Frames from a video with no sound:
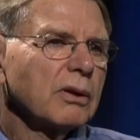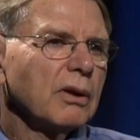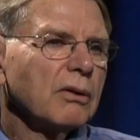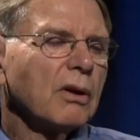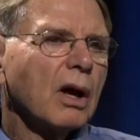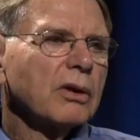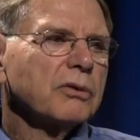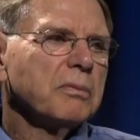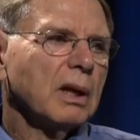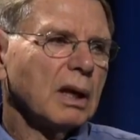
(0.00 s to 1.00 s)
they're not as
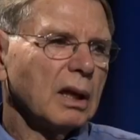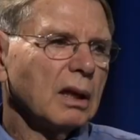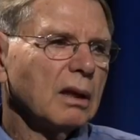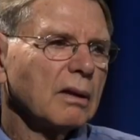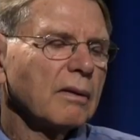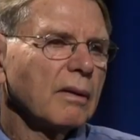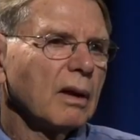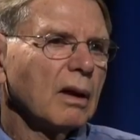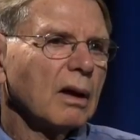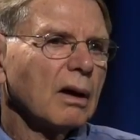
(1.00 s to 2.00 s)
many.
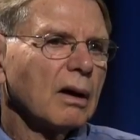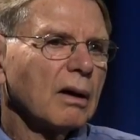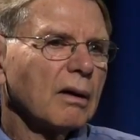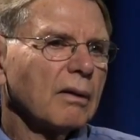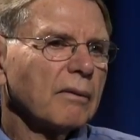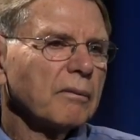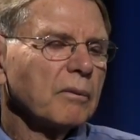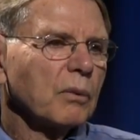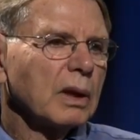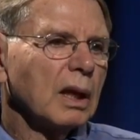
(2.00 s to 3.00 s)

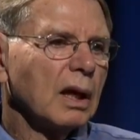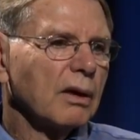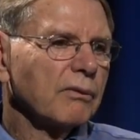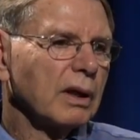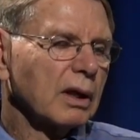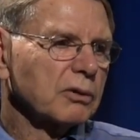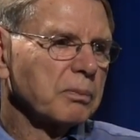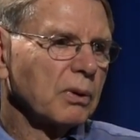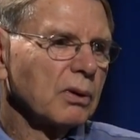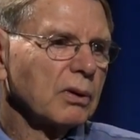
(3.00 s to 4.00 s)
We have an
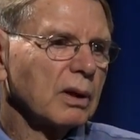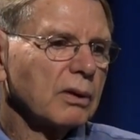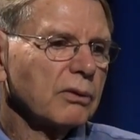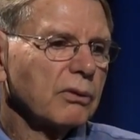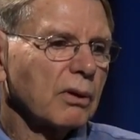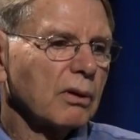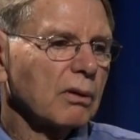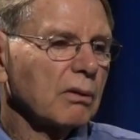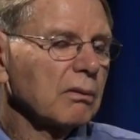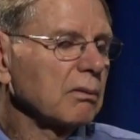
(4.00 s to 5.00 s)
expert that's
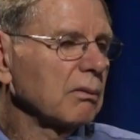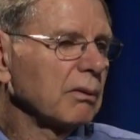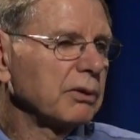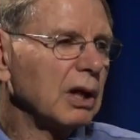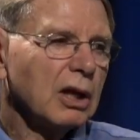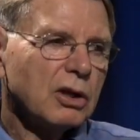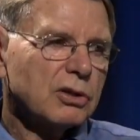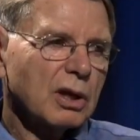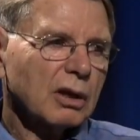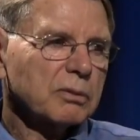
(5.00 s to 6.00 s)
a
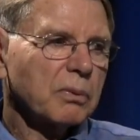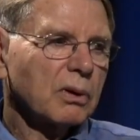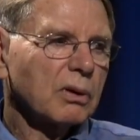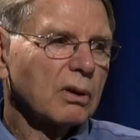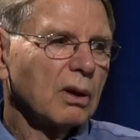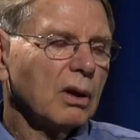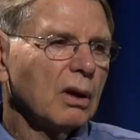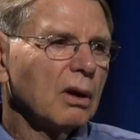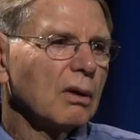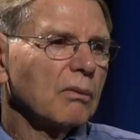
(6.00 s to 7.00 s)
Danish expert.
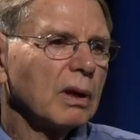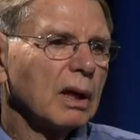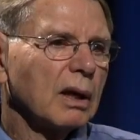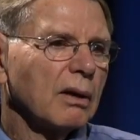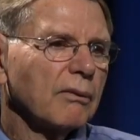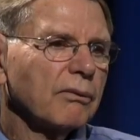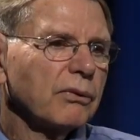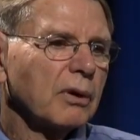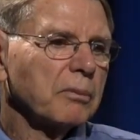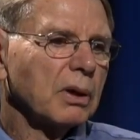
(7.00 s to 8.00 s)
We have
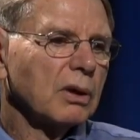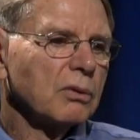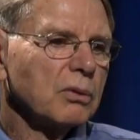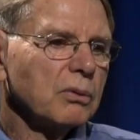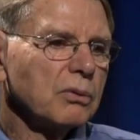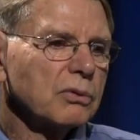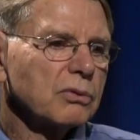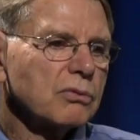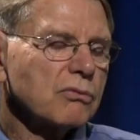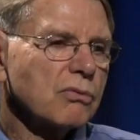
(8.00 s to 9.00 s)
somebody who's
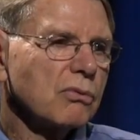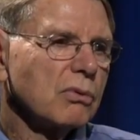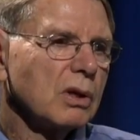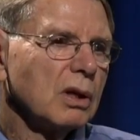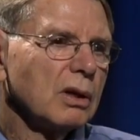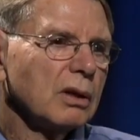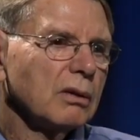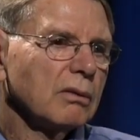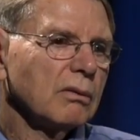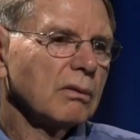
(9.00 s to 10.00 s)

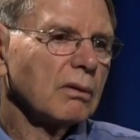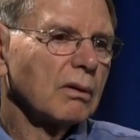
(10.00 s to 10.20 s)
really,